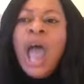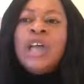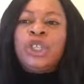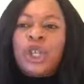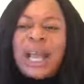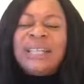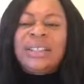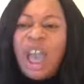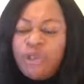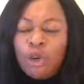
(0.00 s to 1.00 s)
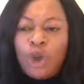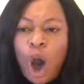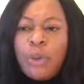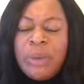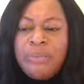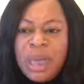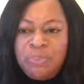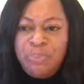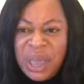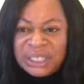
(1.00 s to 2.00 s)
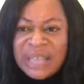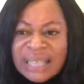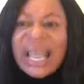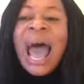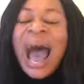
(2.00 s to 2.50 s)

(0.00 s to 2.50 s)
So the devil know we mean business.